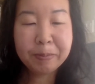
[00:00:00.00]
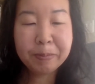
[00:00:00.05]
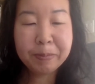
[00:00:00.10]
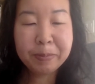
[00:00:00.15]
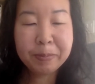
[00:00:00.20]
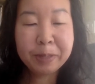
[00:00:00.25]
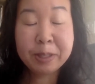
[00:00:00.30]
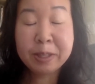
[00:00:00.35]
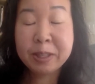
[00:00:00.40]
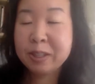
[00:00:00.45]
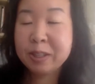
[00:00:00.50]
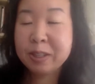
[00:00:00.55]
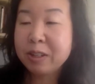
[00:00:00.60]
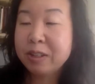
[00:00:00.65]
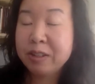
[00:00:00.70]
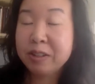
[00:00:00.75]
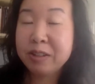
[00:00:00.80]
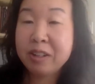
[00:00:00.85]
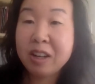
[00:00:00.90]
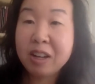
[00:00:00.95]
So this is
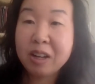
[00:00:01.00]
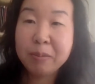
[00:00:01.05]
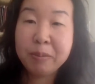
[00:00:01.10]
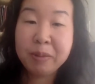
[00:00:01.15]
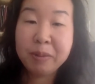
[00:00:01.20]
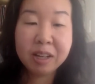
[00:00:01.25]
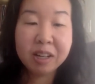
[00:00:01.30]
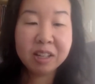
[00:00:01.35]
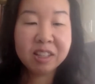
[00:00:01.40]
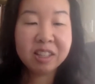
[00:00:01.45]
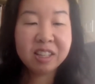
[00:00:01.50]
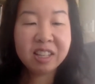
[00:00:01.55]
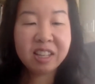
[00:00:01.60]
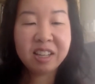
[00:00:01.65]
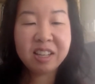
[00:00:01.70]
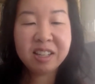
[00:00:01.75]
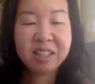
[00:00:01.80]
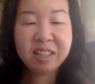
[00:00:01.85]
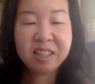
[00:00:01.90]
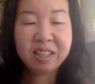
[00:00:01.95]
called All
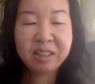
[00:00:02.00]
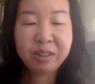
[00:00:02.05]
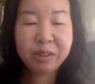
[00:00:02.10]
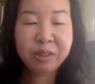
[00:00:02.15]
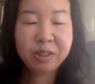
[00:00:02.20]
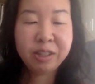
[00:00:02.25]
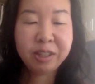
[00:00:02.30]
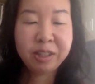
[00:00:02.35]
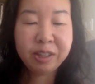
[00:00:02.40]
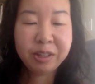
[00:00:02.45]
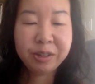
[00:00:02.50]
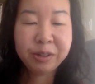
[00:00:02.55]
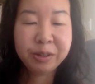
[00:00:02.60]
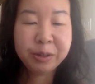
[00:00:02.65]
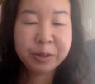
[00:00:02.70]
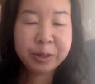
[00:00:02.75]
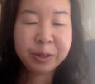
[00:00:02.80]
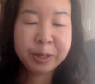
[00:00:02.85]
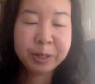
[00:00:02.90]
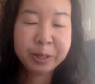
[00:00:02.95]
Beyoncés and Lucy
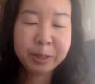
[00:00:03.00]
Lou's.